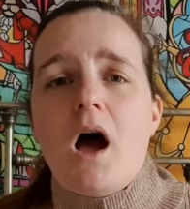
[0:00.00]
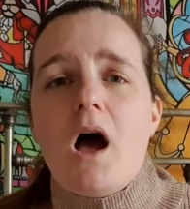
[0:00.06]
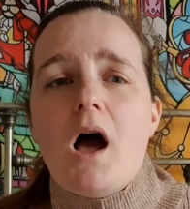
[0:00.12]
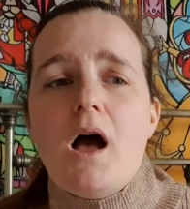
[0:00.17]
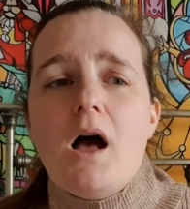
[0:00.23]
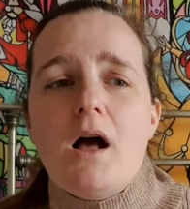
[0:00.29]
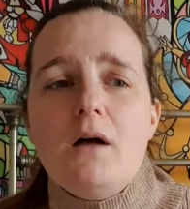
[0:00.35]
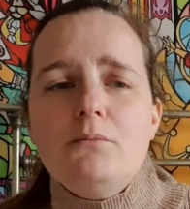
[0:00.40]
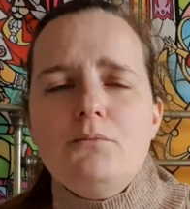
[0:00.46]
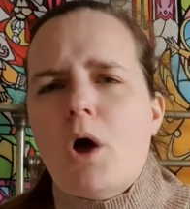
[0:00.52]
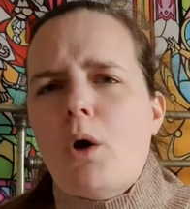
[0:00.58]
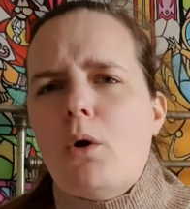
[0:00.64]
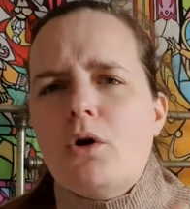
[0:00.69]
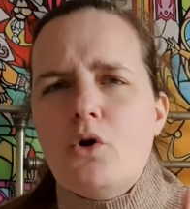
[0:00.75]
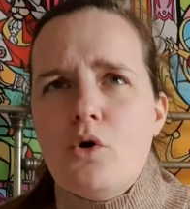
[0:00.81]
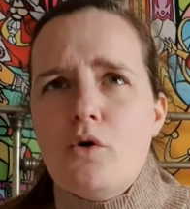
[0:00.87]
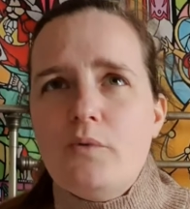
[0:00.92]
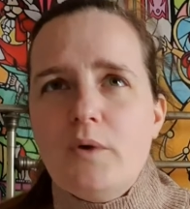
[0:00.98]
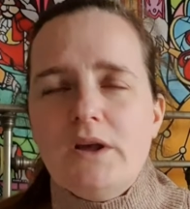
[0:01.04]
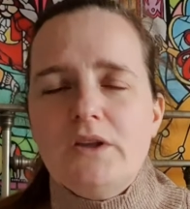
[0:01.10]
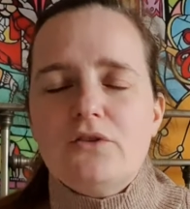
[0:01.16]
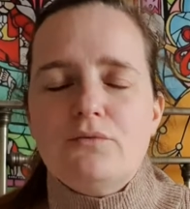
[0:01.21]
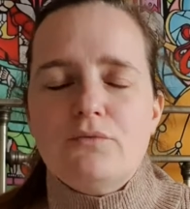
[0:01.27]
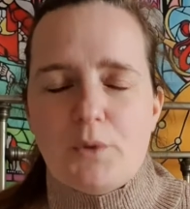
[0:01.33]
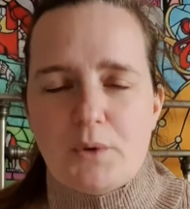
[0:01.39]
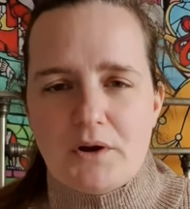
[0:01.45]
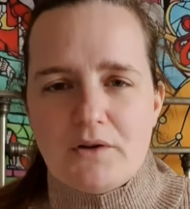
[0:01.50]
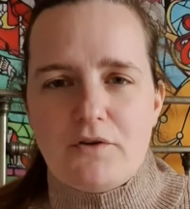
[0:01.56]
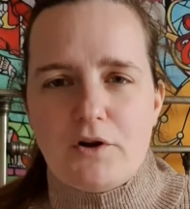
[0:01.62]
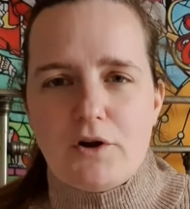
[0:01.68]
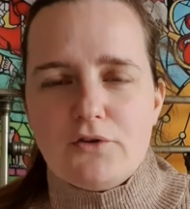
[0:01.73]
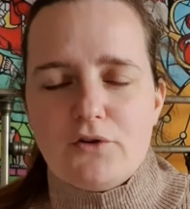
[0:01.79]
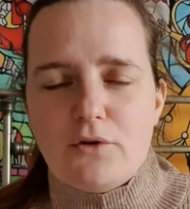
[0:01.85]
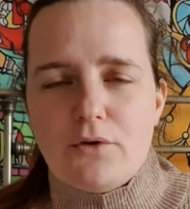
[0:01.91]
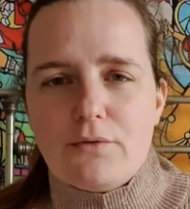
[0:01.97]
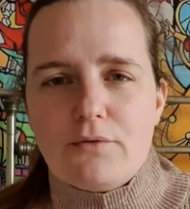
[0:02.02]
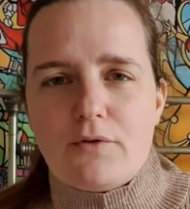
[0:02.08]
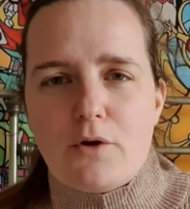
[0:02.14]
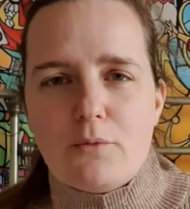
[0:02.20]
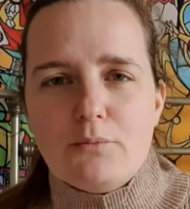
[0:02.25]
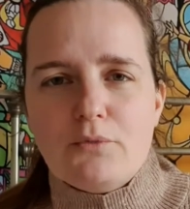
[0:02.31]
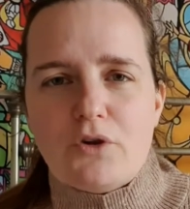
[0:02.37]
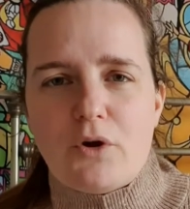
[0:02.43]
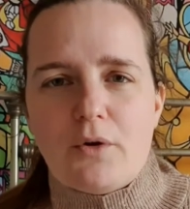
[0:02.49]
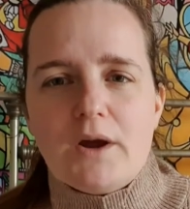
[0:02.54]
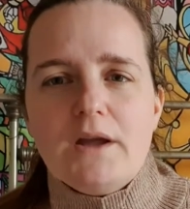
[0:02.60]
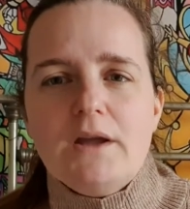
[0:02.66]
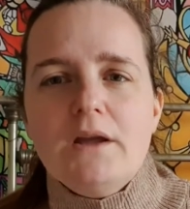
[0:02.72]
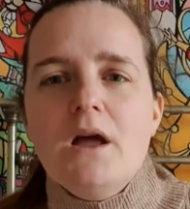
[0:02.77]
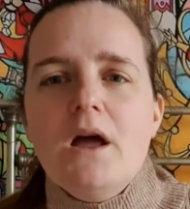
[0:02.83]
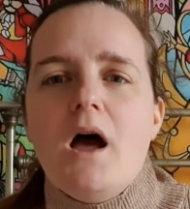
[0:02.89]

Uh, no, A Court of Wings and Ruin it follows on from, sorry.